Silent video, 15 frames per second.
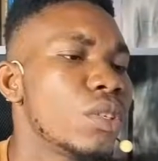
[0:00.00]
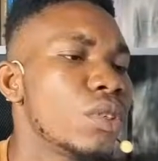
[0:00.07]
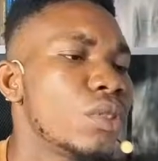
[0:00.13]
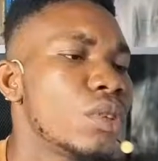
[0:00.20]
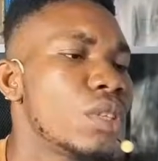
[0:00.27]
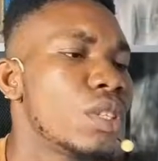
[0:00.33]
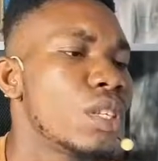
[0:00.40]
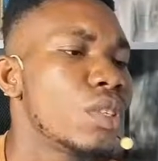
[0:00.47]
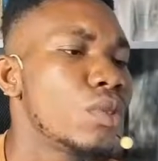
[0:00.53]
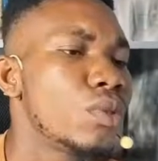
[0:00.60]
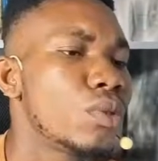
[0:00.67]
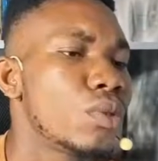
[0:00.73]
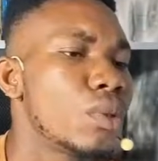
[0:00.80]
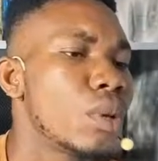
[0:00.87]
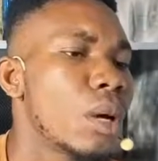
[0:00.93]
So you say
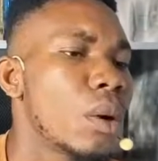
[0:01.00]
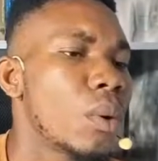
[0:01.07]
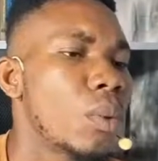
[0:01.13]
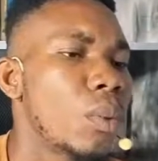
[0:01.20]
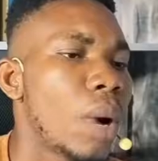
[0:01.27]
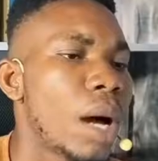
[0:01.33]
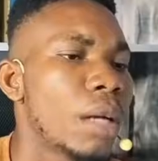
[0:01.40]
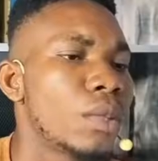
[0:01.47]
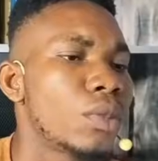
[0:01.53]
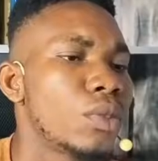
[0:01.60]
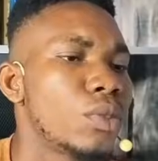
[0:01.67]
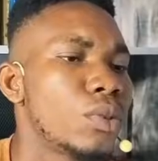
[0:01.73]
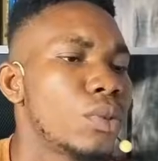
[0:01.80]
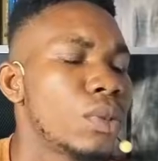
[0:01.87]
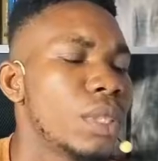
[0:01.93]
1,
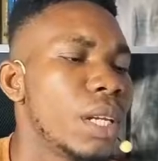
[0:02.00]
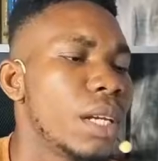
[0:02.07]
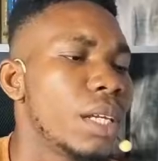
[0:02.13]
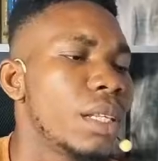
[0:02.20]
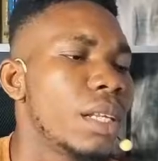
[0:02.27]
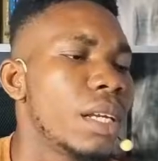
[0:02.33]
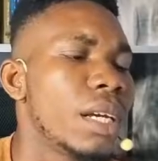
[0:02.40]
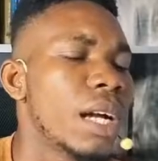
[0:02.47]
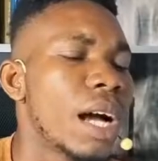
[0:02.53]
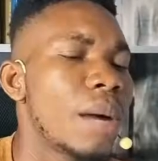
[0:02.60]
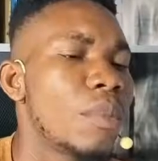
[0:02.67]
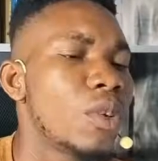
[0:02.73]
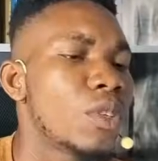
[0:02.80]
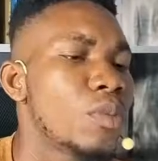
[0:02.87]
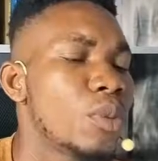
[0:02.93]
2, 3. 3
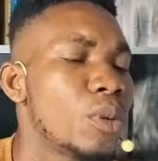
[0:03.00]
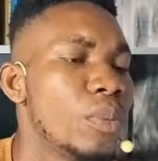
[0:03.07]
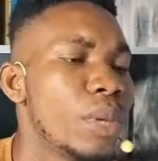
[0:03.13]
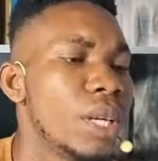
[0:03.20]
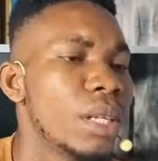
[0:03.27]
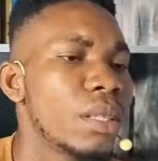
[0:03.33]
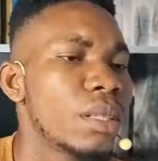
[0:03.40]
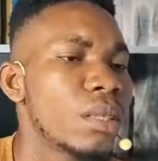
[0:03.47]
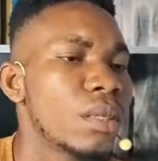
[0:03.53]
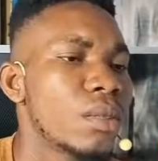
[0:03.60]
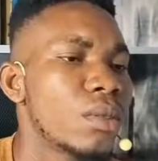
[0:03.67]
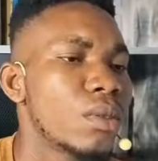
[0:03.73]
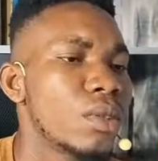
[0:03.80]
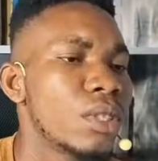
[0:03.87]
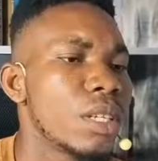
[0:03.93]
carbons propane.
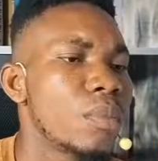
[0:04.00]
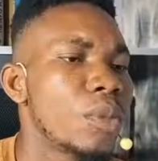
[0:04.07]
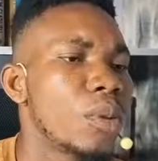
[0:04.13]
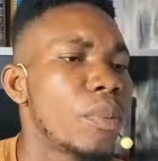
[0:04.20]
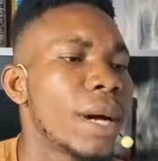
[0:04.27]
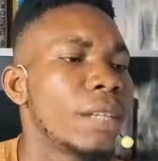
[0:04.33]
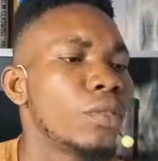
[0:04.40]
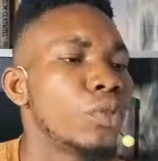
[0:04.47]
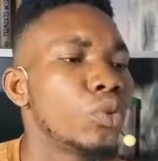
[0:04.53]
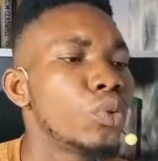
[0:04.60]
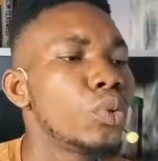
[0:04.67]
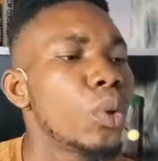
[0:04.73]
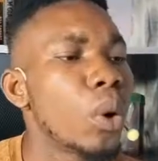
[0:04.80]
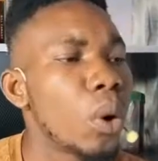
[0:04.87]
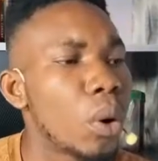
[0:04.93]
So you say propan
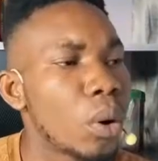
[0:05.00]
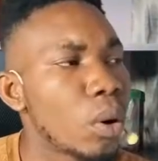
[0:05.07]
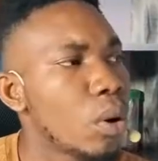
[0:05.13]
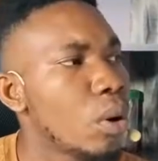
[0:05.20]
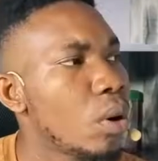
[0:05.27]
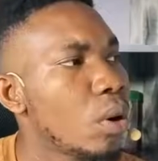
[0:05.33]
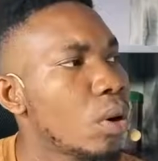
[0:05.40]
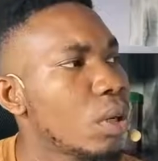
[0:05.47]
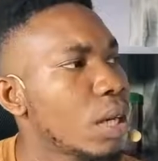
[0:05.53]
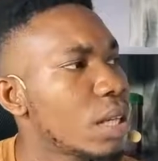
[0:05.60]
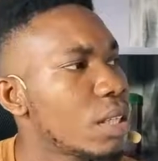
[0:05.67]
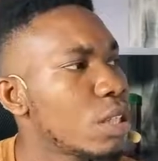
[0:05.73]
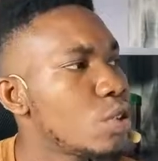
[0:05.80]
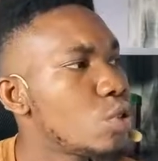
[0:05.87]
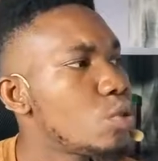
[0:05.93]
2-O. Or you can
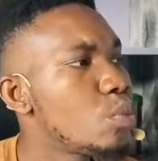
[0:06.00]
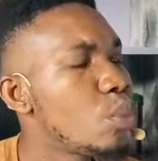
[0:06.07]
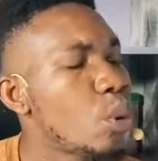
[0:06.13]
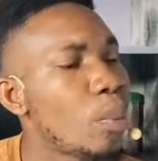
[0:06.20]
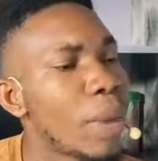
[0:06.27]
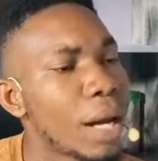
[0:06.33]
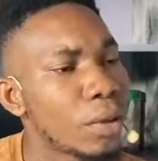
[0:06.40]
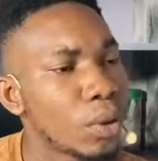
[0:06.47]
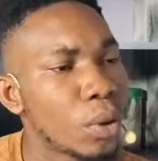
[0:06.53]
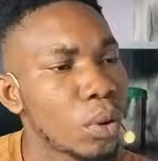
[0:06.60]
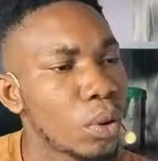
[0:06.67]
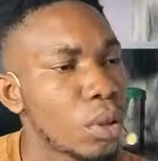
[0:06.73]
say 2-propanol.